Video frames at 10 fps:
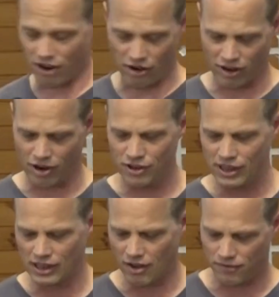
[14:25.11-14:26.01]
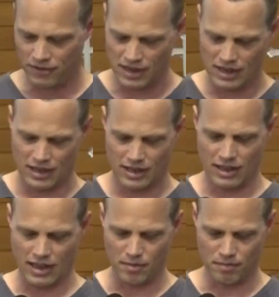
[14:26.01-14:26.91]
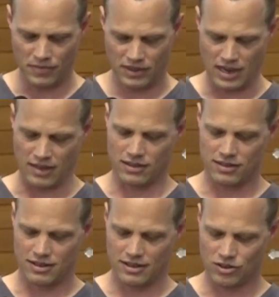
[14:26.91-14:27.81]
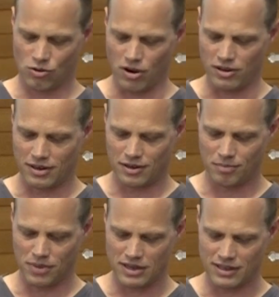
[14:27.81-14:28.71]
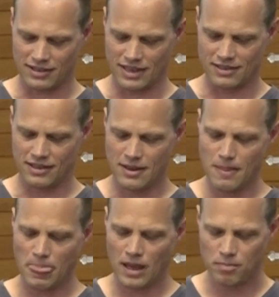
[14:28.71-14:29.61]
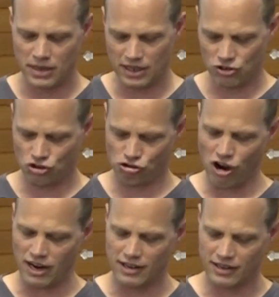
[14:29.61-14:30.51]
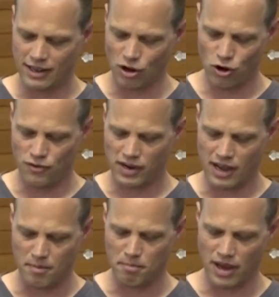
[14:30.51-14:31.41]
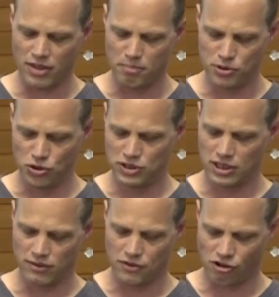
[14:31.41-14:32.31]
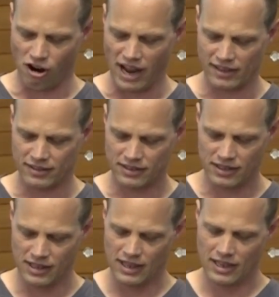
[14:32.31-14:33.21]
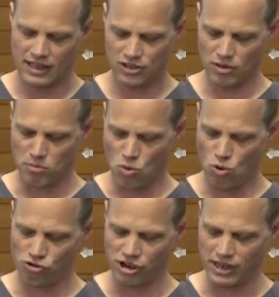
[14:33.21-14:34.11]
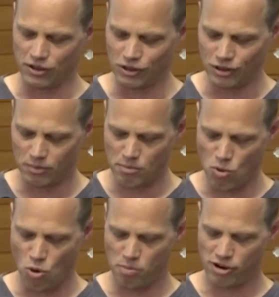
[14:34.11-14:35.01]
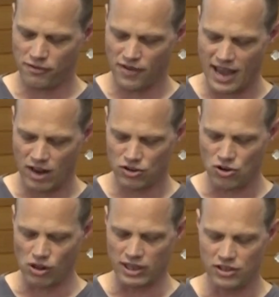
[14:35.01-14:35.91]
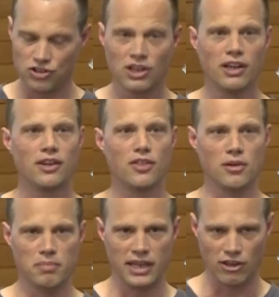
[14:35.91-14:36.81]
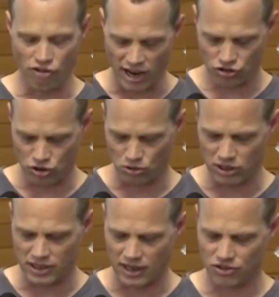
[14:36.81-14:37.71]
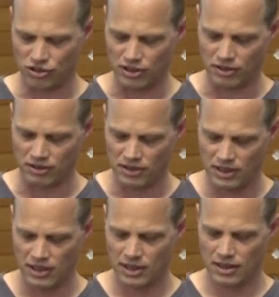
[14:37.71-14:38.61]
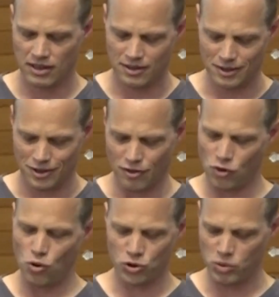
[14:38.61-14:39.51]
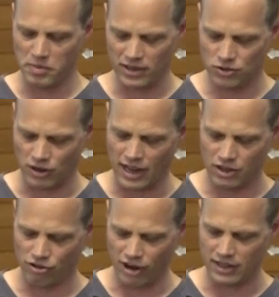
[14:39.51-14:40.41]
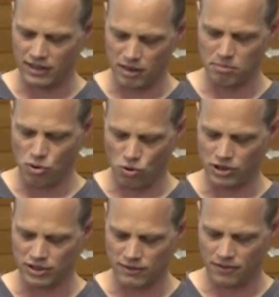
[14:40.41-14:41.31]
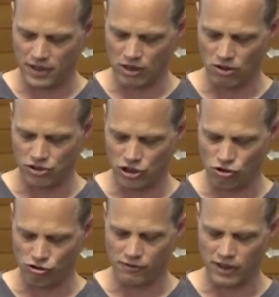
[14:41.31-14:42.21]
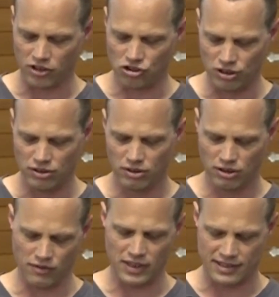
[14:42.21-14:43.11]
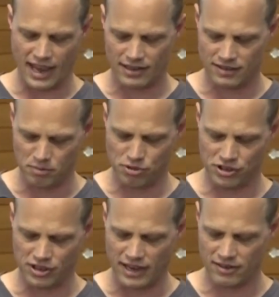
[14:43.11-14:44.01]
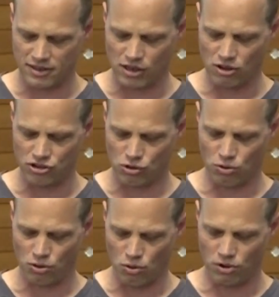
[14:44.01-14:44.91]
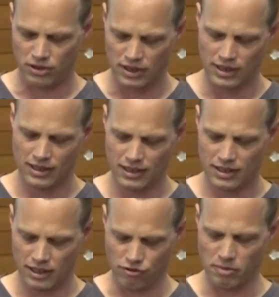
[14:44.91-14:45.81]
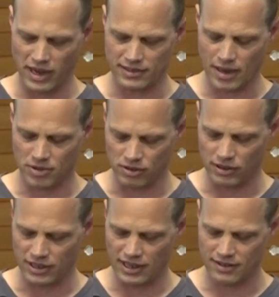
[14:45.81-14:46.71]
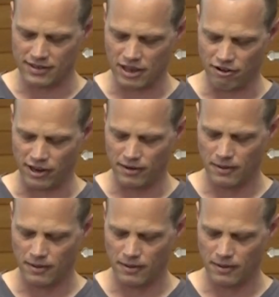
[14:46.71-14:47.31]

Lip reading: And I really love this quote. Benedict says, "Being struck and overcome by the beauty of Christ is a more real, more profound knowledge than mere rational deduction. Of course, we must not underrate the importance of theological reflection, of exact and precise theological thought. It remains absolutely necessary.